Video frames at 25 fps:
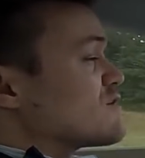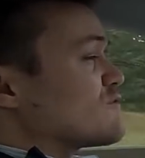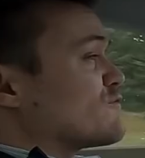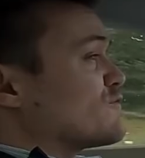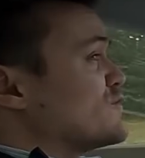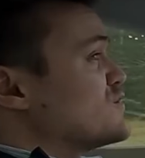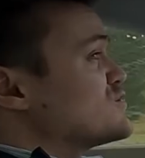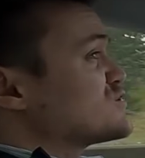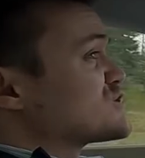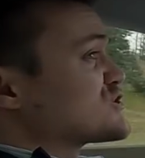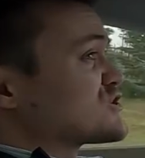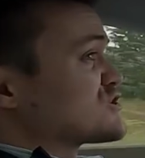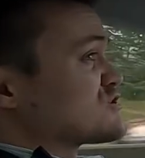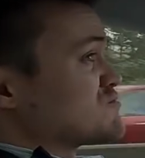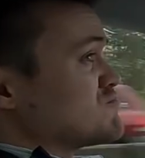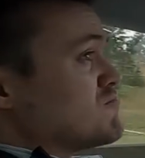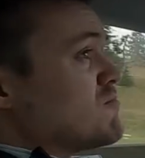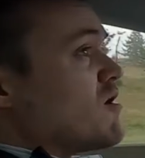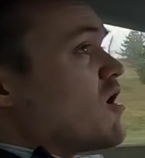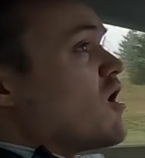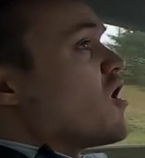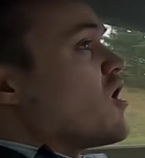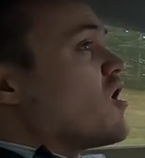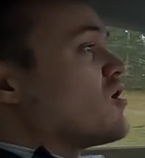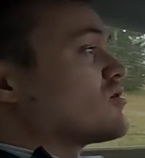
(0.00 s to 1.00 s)
few
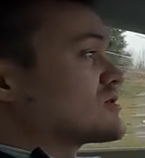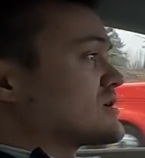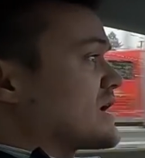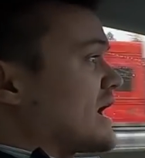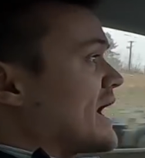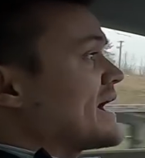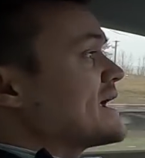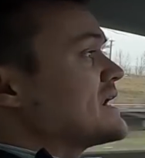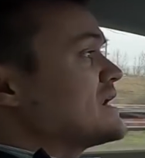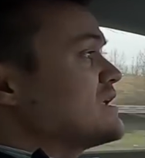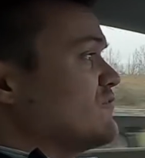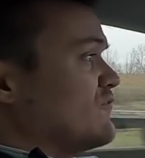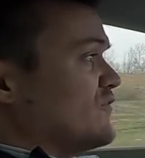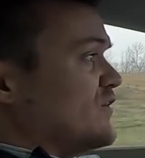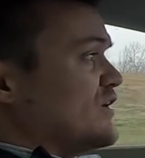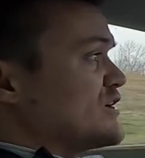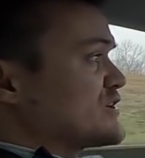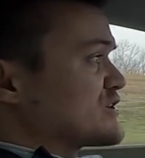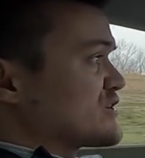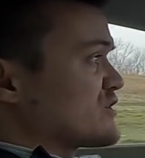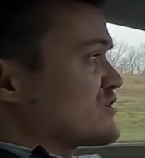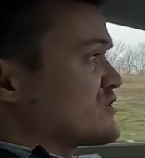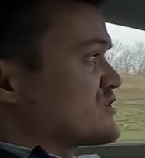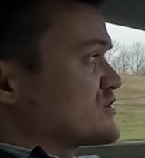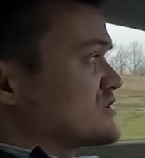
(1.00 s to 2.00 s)
small, tiny
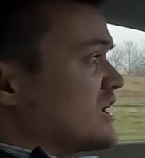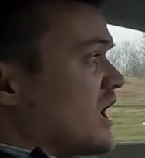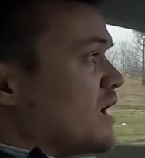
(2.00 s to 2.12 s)
features,